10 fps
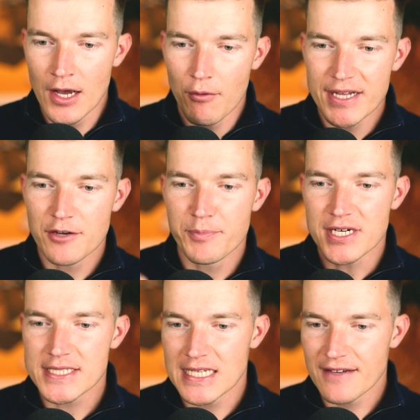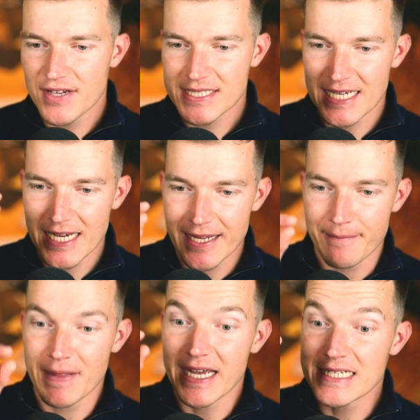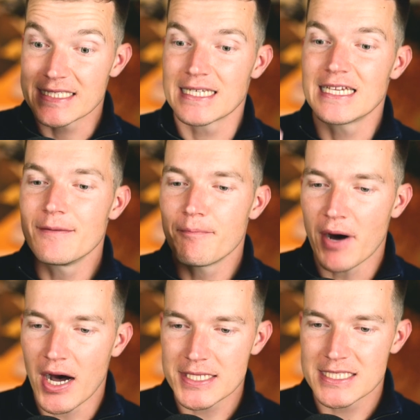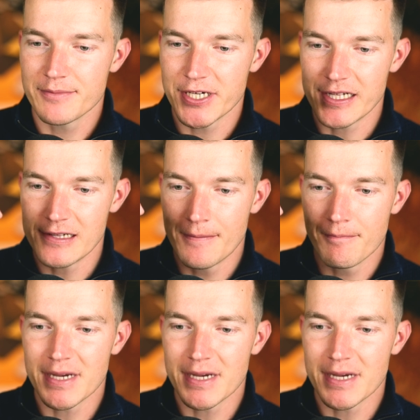What you perceive as impossible